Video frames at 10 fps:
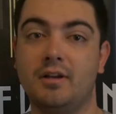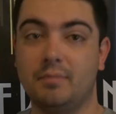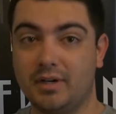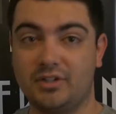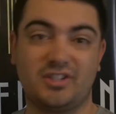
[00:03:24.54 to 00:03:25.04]

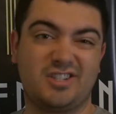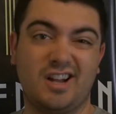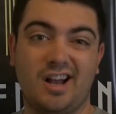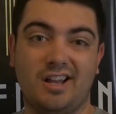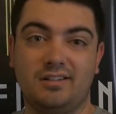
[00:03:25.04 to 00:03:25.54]
but it's just
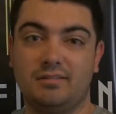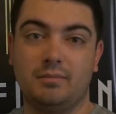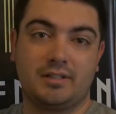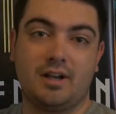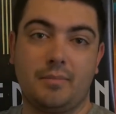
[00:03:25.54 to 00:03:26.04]
not
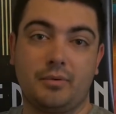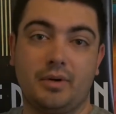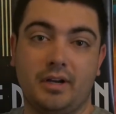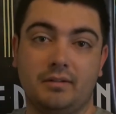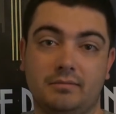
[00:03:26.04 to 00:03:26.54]
my top
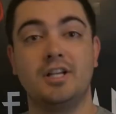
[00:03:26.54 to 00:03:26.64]
three.